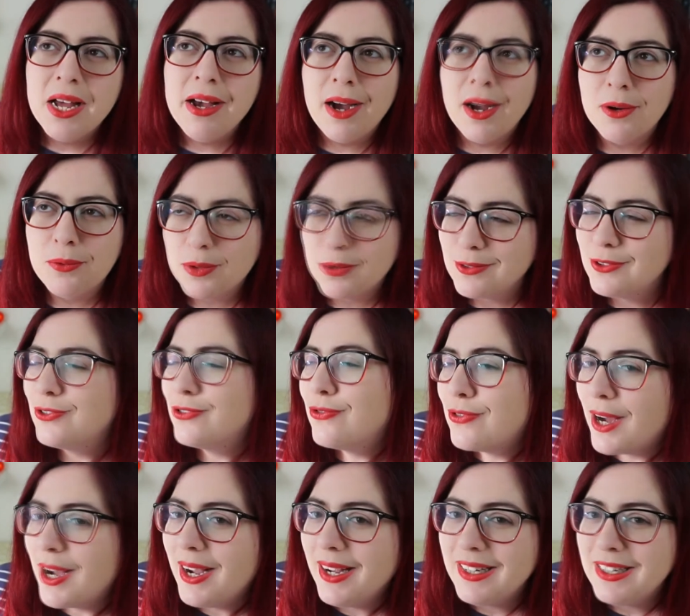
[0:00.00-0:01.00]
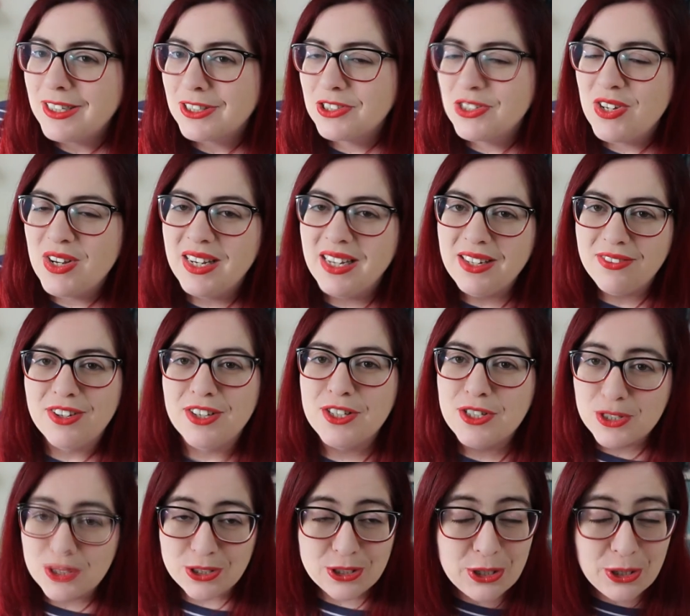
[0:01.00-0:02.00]
I will try not to leave it
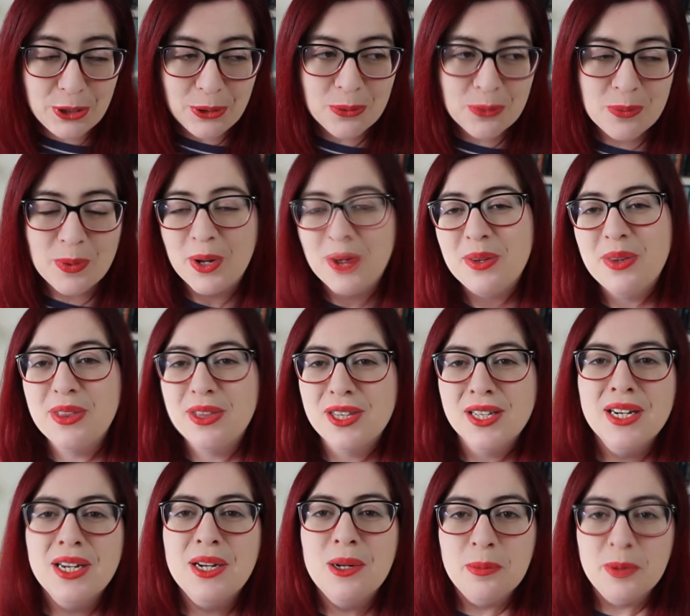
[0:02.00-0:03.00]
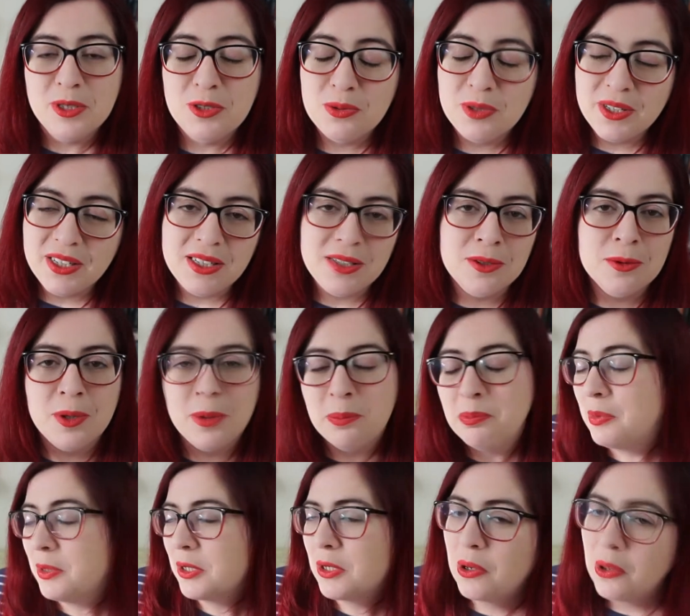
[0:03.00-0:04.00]
to 2 months between
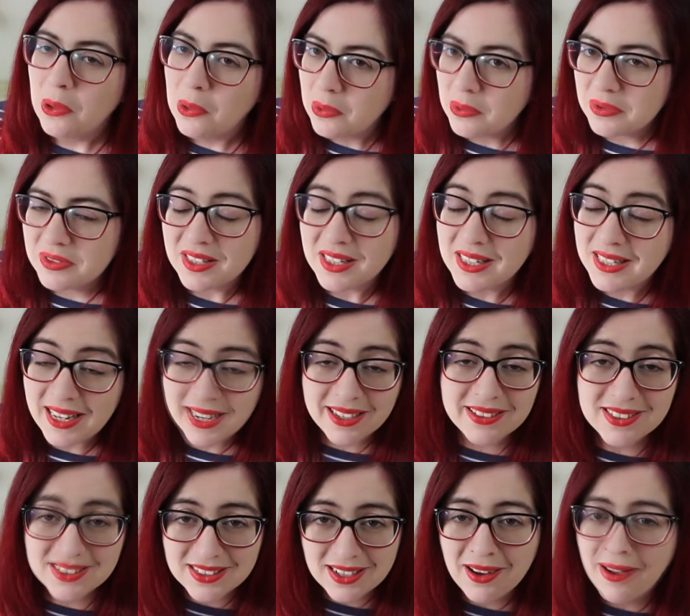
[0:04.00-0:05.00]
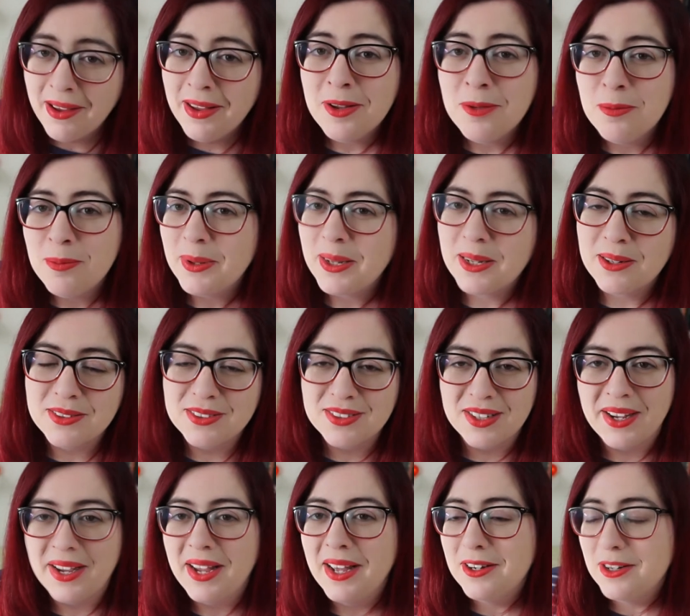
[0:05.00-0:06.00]
book hauls next time, because
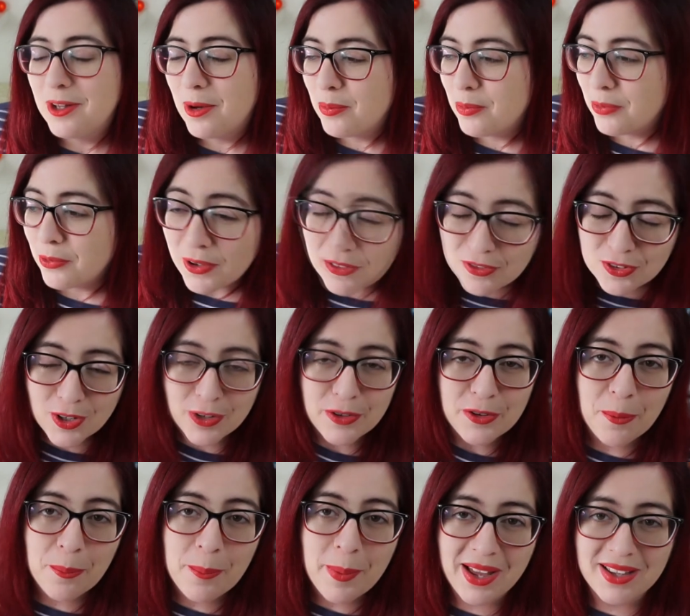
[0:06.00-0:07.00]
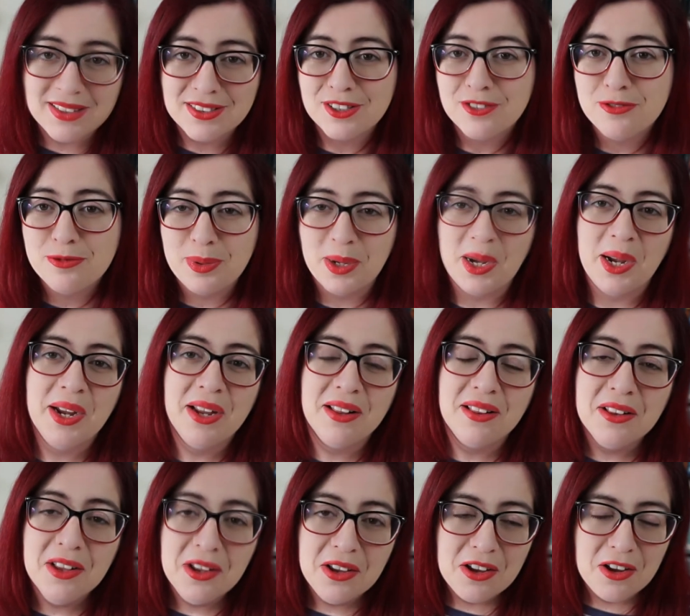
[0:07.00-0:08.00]
I end up with such a massive
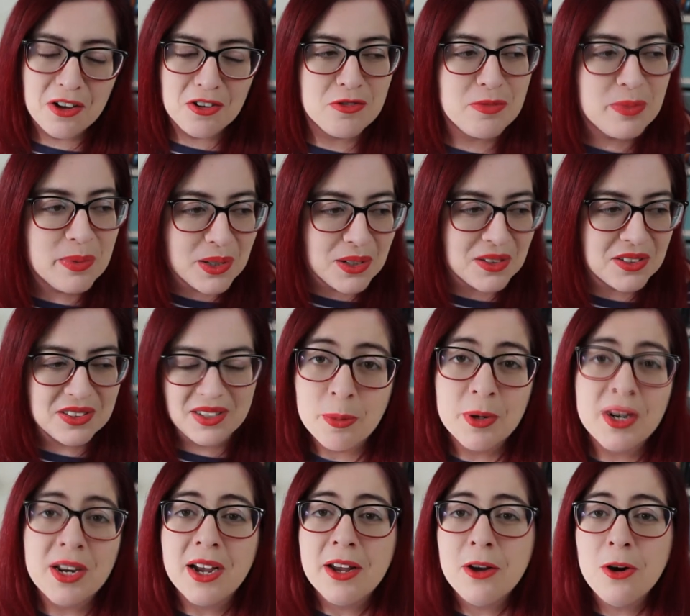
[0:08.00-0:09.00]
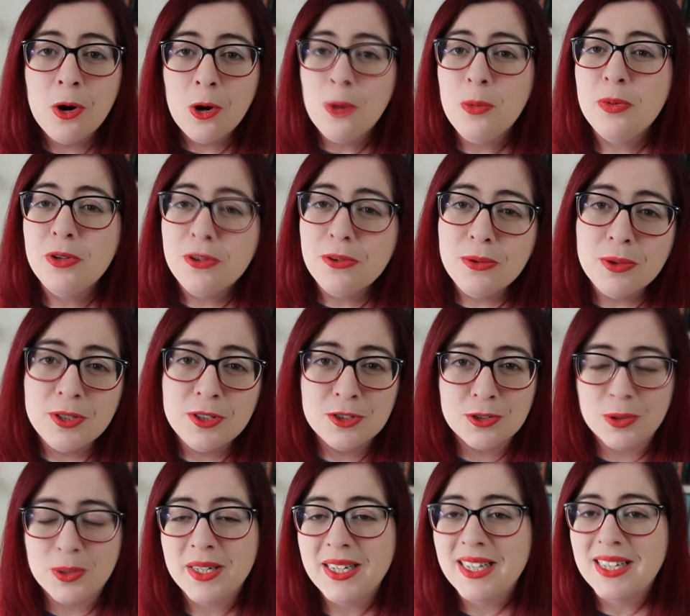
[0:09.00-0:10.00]
pile of books, but I hope you
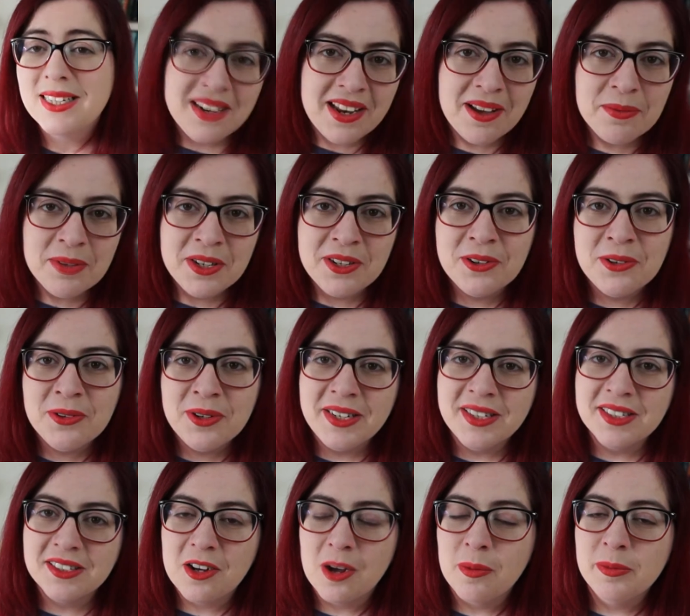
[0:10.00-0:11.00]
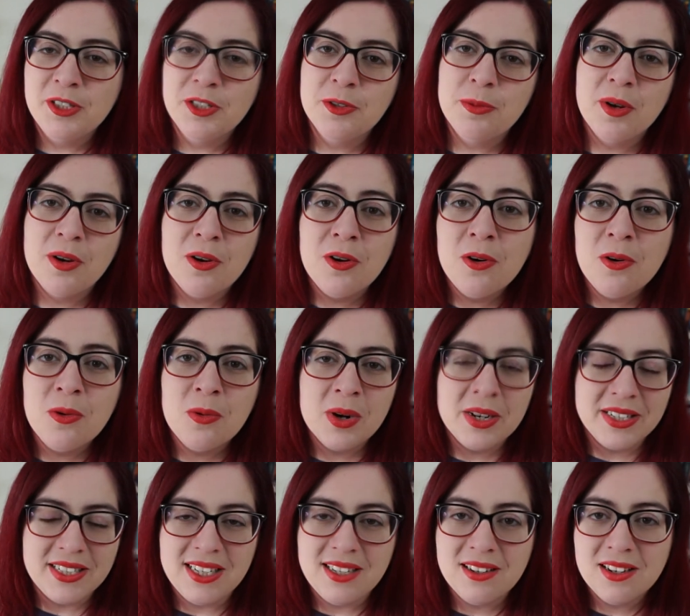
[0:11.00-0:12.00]
enjoyed it. Let me know in the comments below
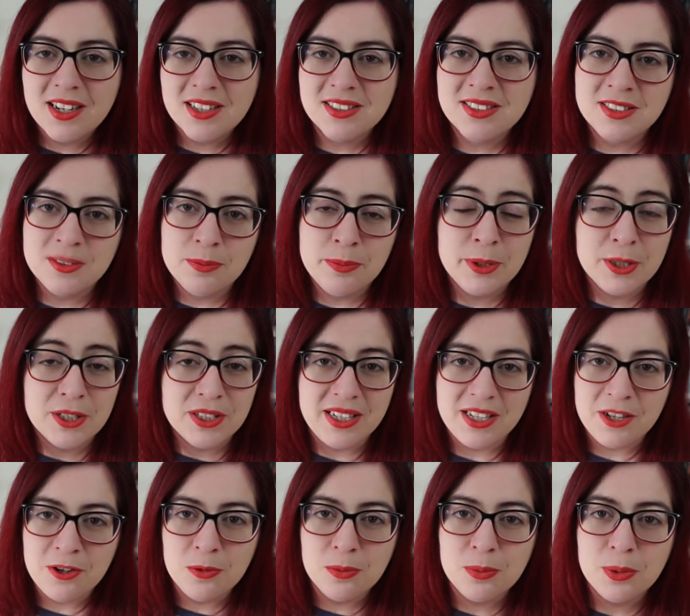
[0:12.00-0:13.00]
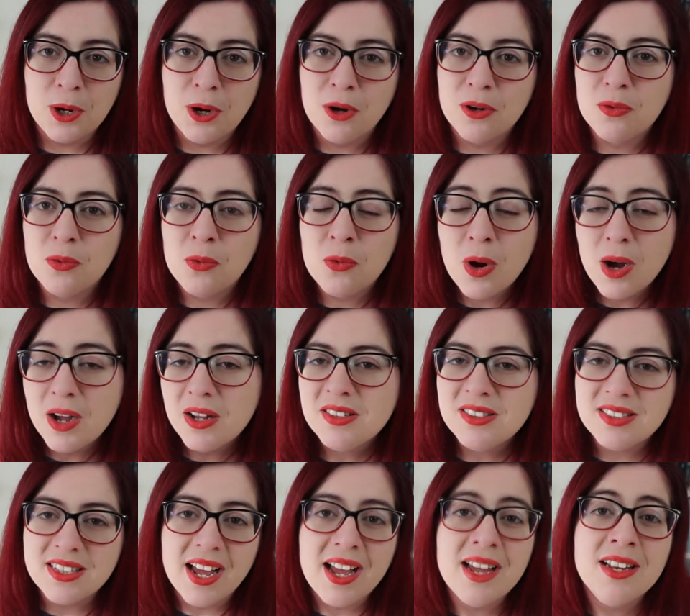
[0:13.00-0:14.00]
what the last book that you bought
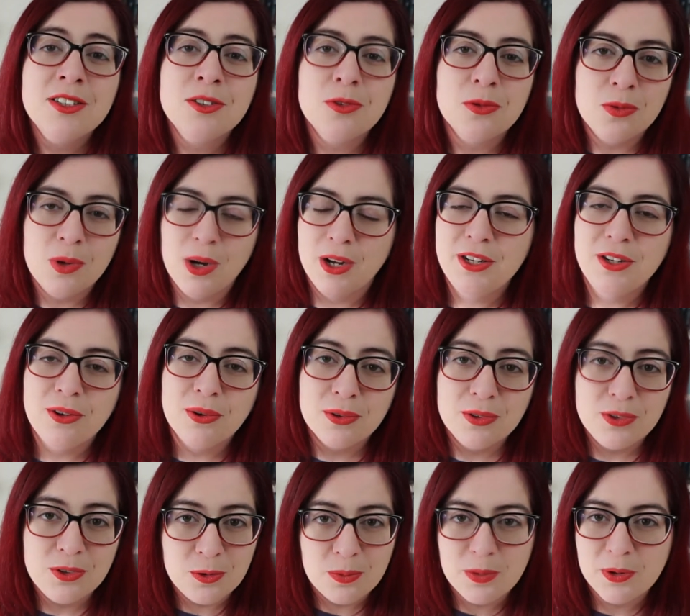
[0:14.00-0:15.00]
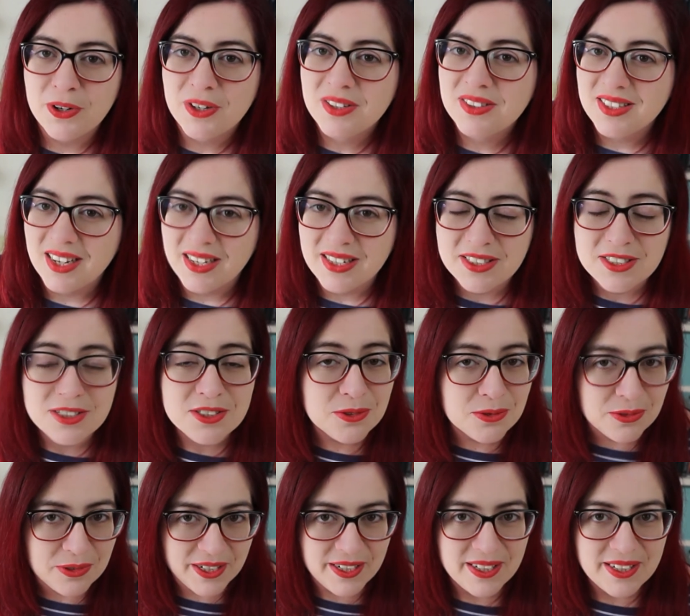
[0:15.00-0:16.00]
was and why you're super excited to
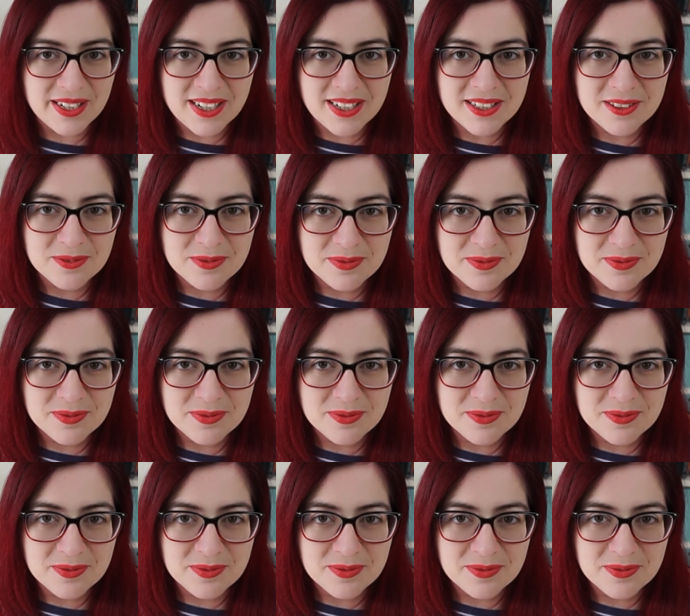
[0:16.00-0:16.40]
read it.